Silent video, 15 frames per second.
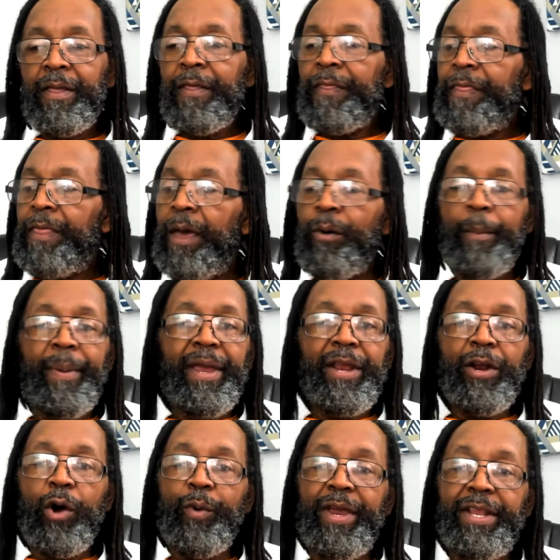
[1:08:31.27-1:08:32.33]
There will be
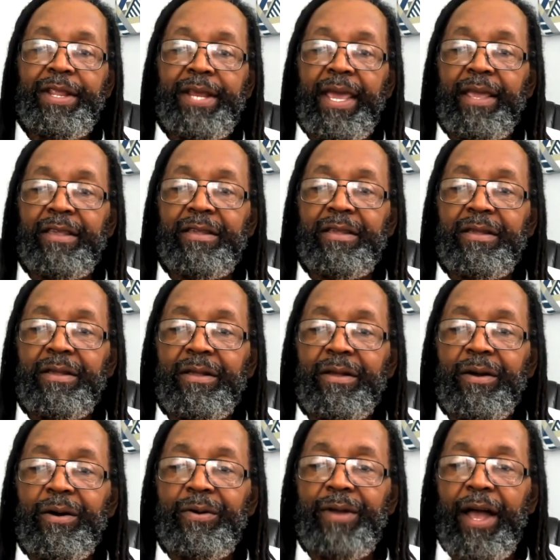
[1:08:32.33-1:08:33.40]
no retakes,
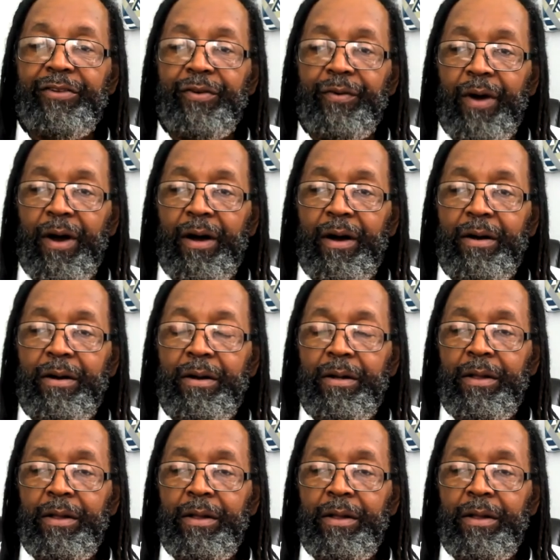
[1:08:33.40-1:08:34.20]
O Yasharal,